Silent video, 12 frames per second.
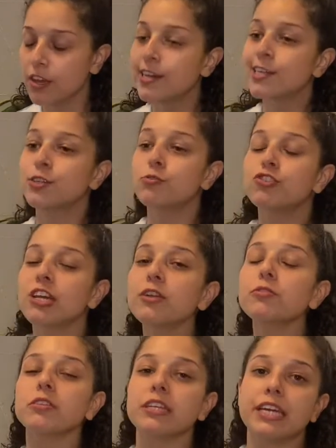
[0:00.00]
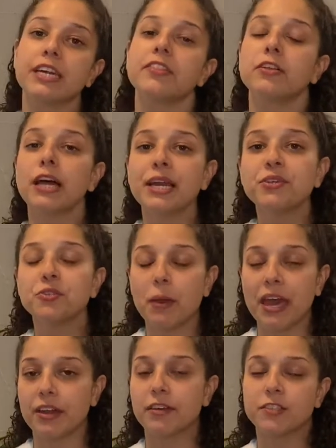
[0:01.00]
So generally, the
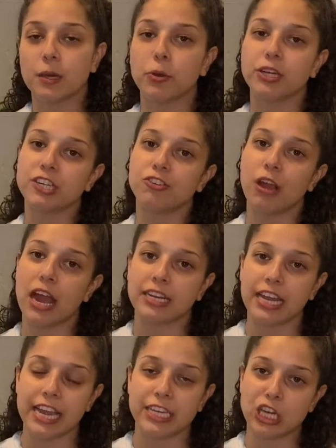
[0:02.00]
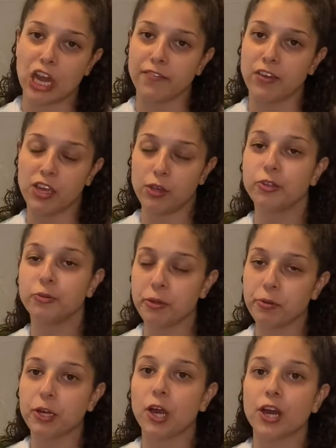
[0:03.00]
lifespan of someone contracting HIV used to be
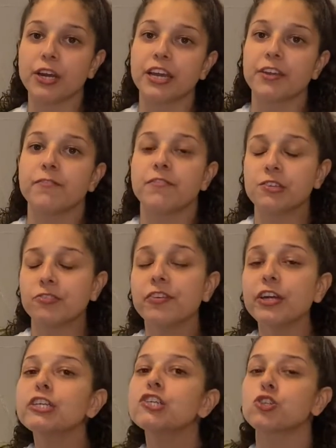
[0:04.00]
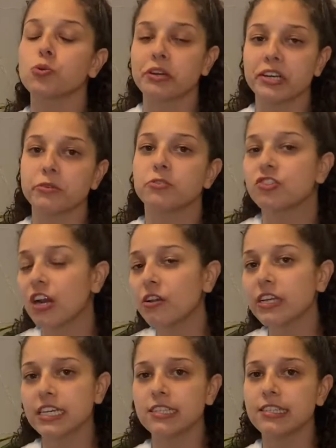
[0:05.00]
regarded as very short. It was
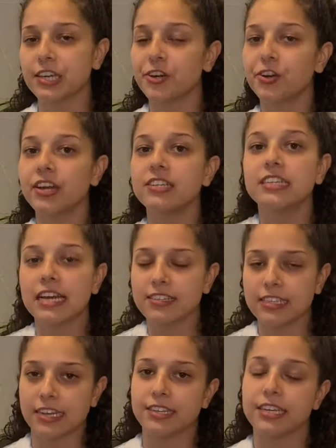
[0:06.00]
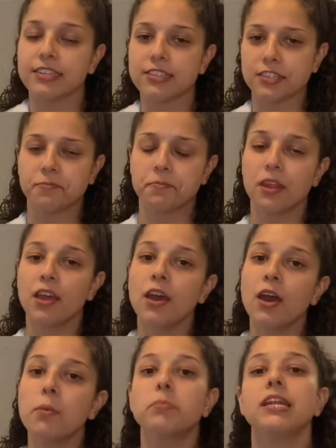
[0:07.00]
generally considered a death sentence.
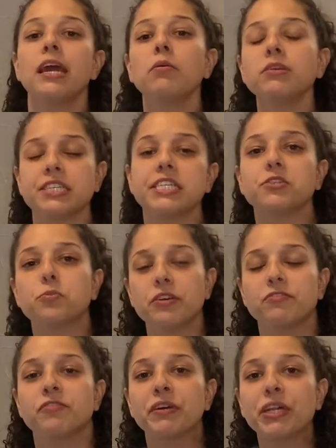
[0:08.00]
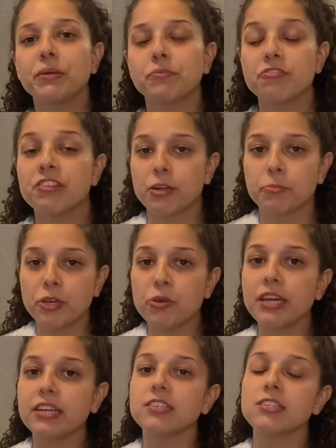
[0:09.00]
But nowadays, we have developed
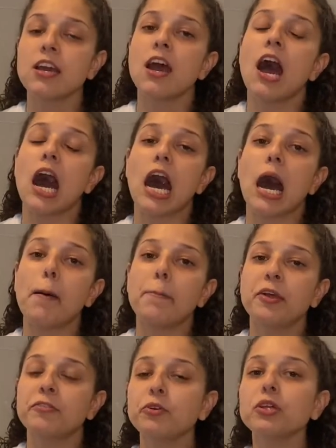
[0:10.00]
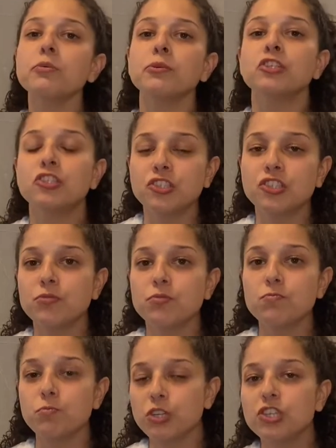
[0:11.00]
therapeutics um, that have really
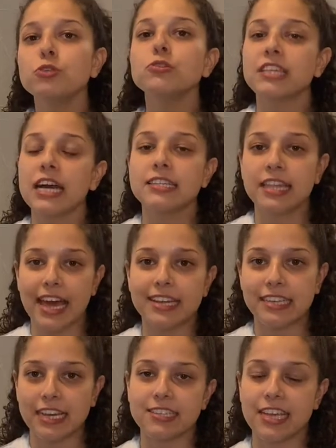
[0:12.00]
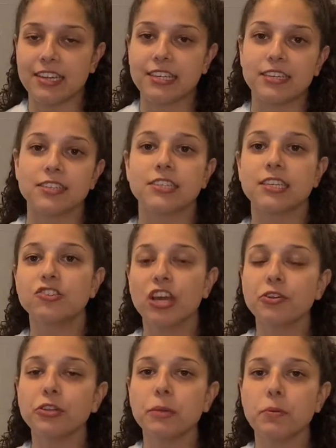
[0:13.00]
reduce that, that death sentence. And
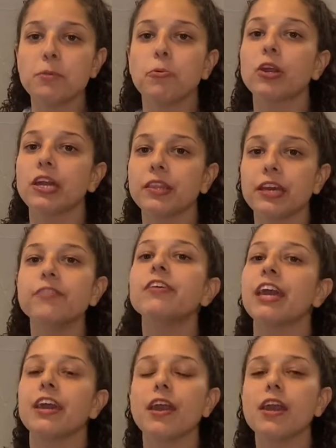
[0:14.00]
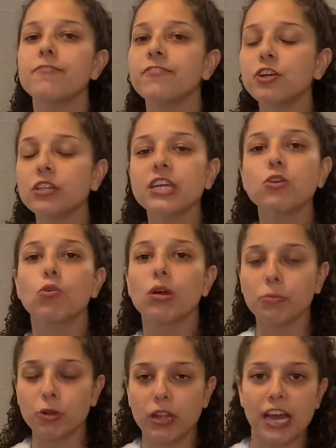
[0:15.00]
generally people can live a, a fairly
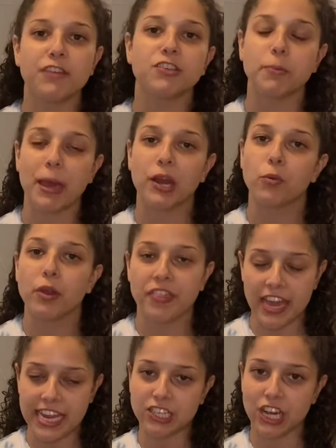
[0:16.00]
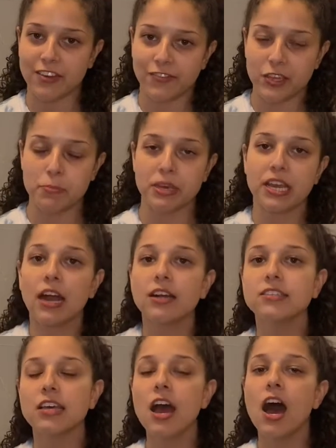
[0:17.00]
normal lifespan with HIV
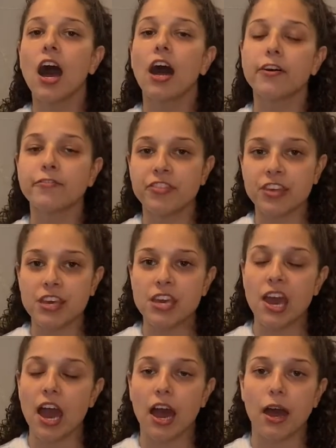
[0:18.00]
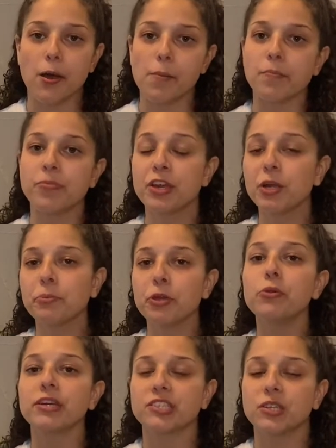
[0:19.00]
because of the um,
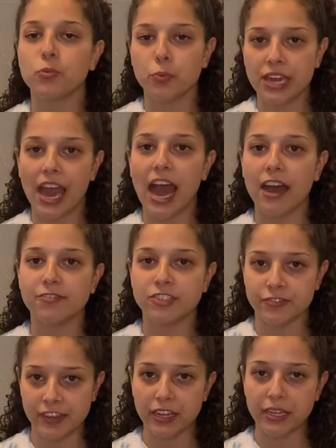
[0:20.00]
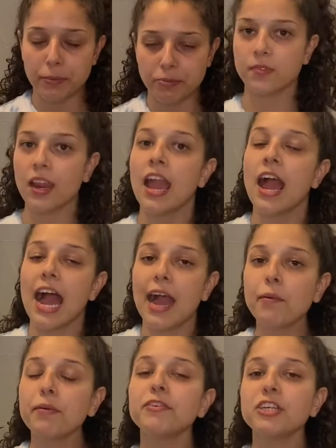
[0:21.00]
therapeutics that we have developed.
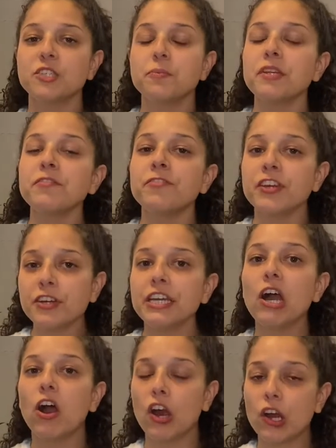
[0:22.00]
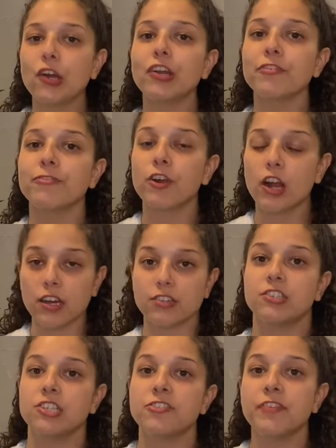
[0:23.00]
However, it's been very hard for
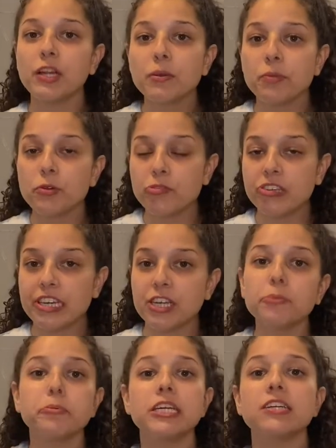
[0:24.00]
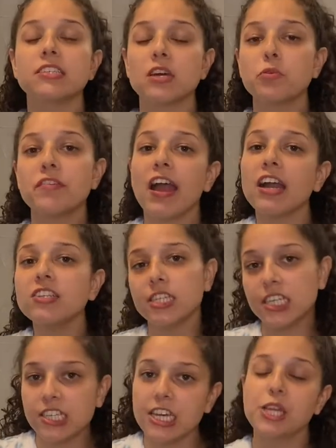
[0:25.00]
us to develop those therapies and we've had to
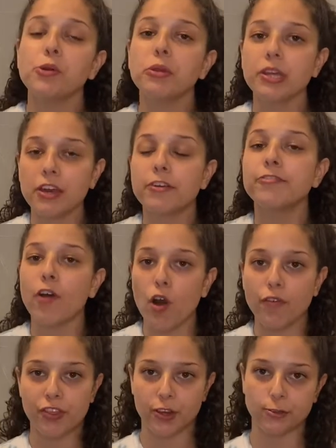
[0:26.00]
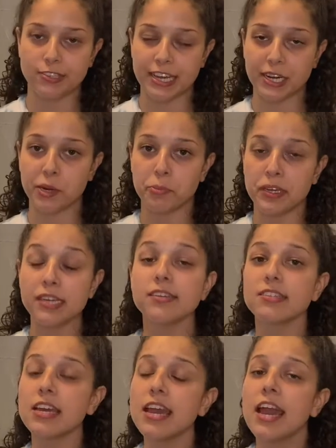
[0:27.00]
continually evolve those therapies.
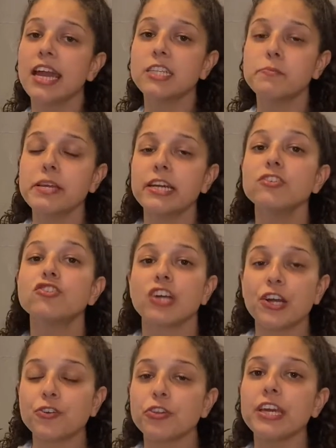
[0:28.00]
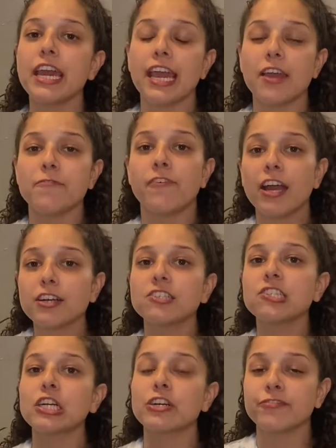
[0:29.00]
And it's because generally
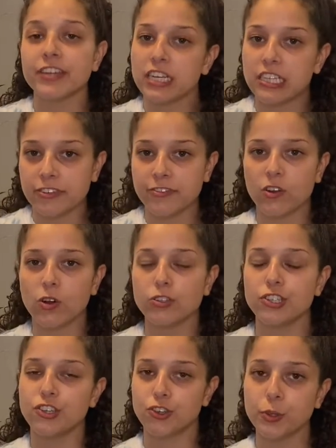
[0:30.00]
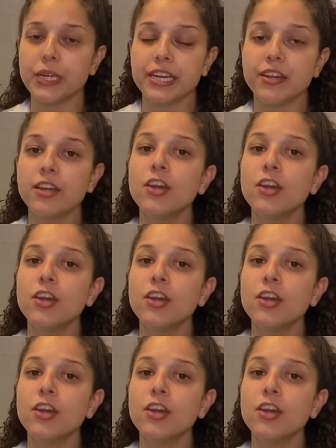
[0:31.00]
viruses are very difficult to treat.